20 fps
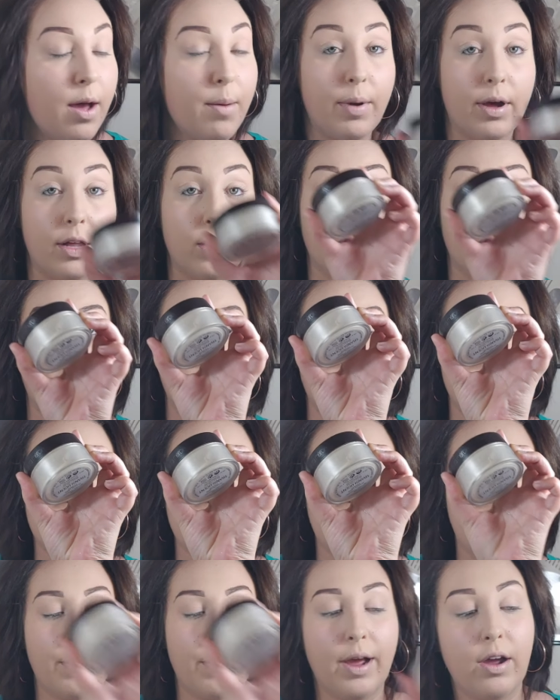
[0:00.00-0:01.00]
my Laura
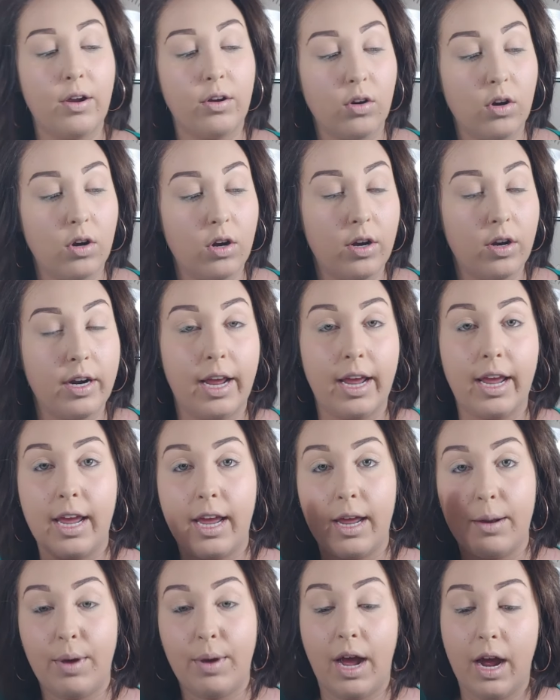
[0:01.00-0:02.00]
Mercier powder on,
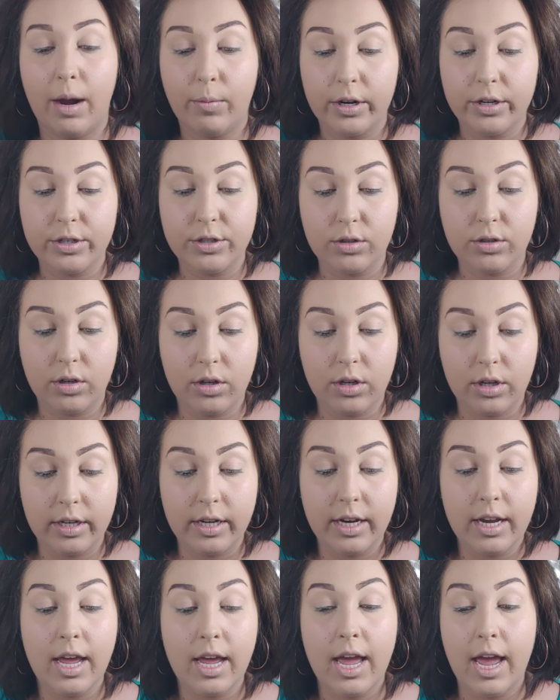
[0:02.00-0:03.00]
and my eyebrows are
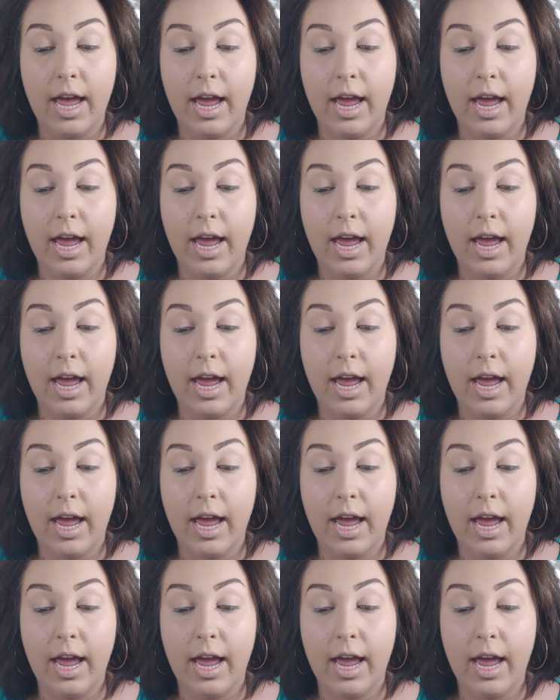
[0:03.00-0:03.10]
on.